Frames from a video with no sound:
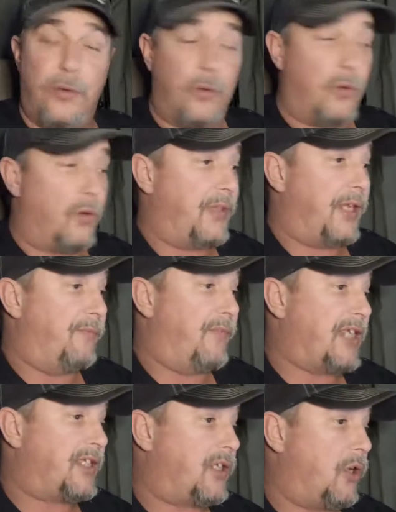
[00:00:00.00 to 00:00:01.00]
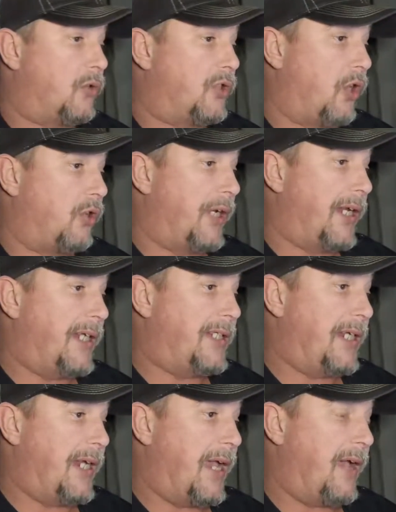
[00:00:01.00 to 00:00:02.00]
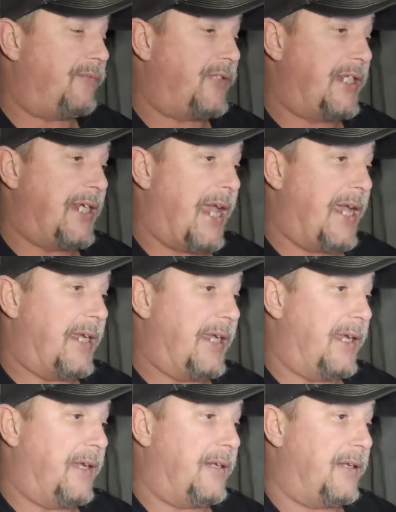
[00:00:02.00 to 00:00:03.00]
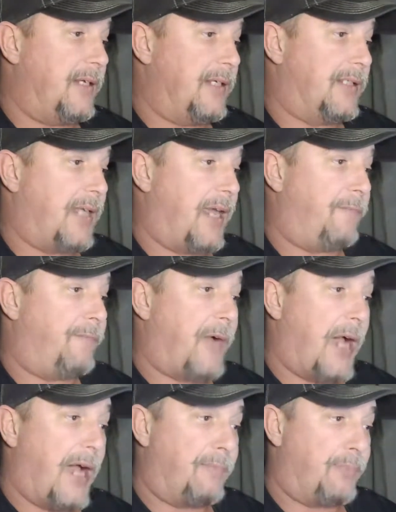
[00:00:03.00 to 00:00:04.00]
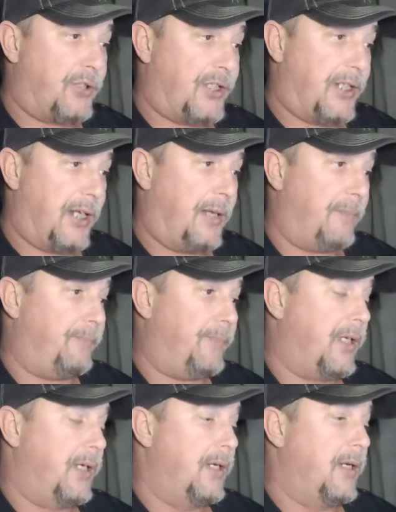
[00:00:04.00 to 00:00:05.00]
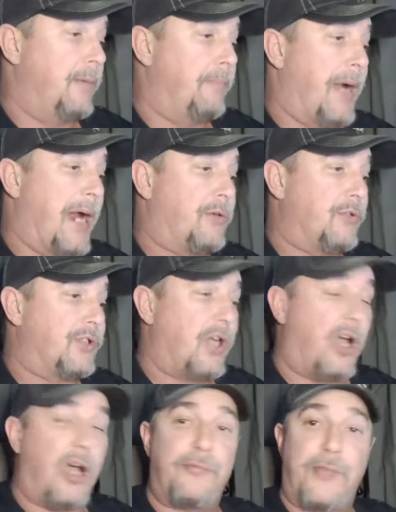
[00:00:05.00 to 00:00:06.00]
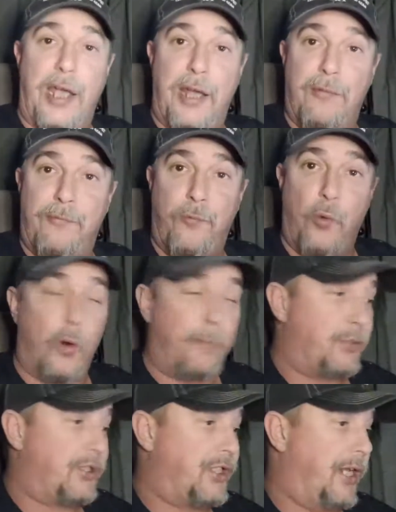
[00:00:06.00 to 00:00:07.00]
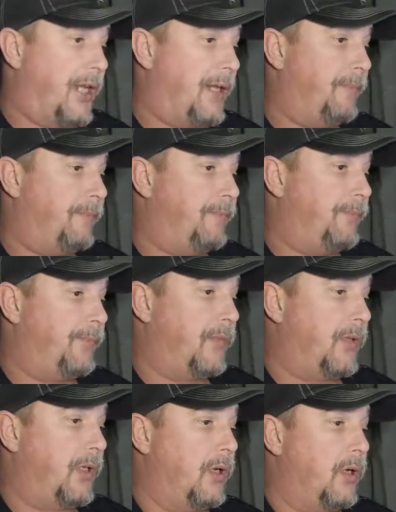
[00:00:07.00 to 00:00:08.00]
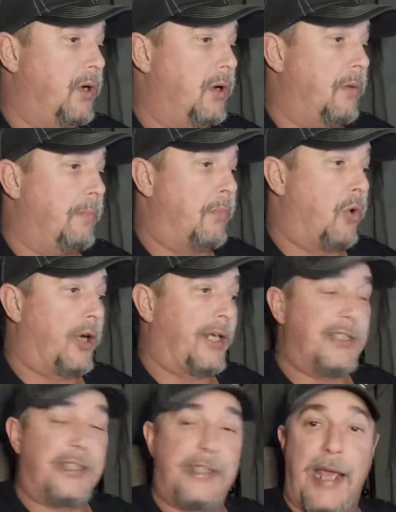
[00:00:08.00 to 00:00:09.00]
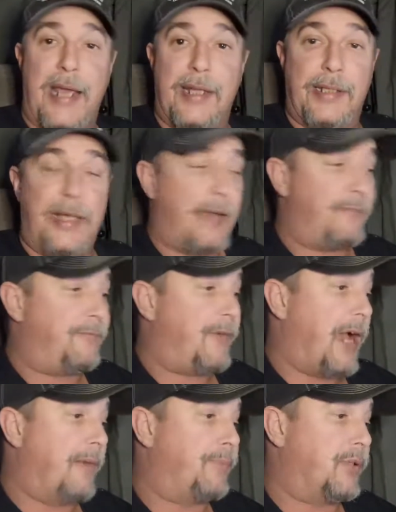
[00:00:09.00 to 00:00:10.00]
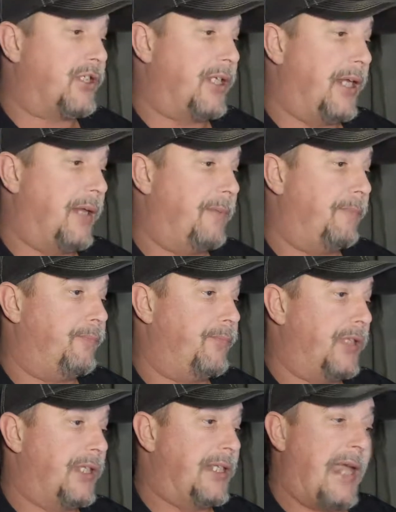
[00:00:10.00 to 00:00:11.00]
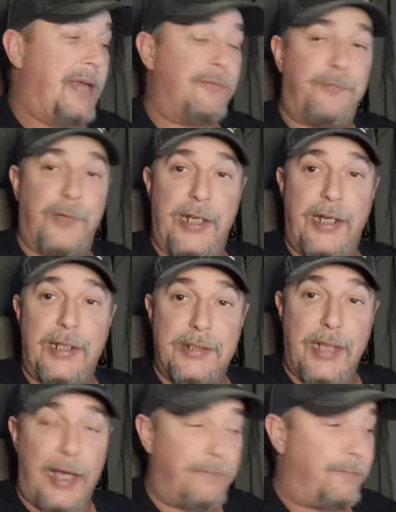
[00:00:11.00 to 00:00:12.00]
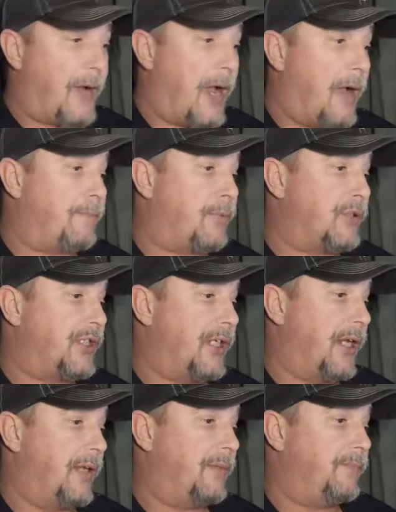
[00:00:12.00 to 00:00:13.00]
or the Invesco Solar ETF, TAN, is at 5%. Microsoft at 4%. Morgan Stanley at 5%. Netflix at 5%.